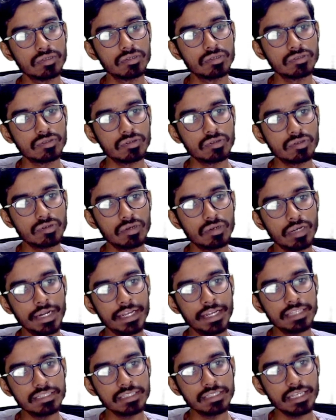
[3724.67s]
So let
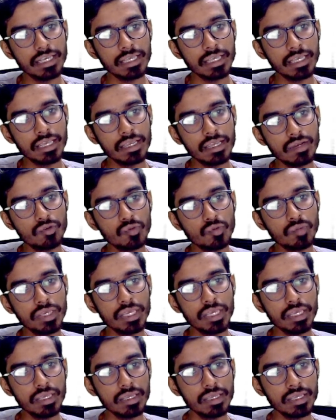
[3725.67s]
us take A to
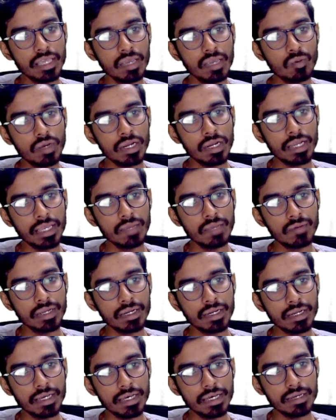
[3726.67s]
be A1 I
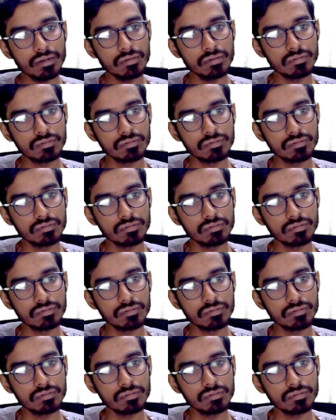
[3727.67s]
vector